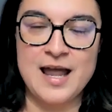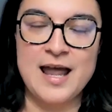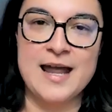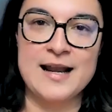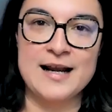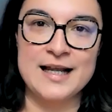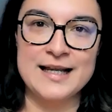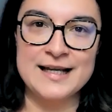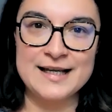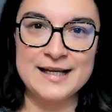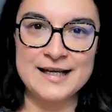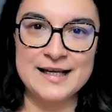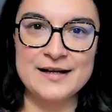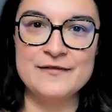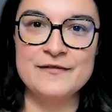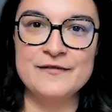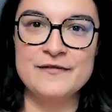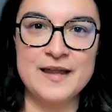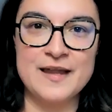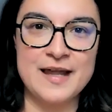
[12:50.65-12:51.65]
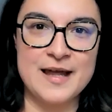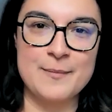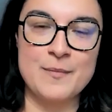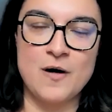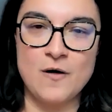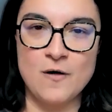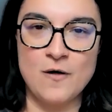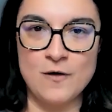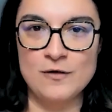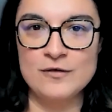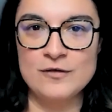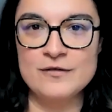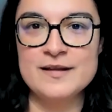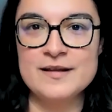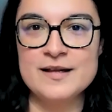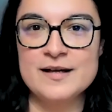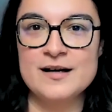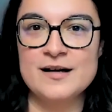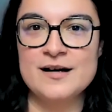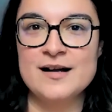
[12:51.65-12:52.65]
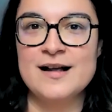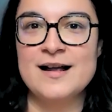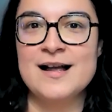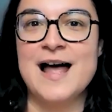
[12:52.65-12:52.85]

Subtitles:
and I give them all the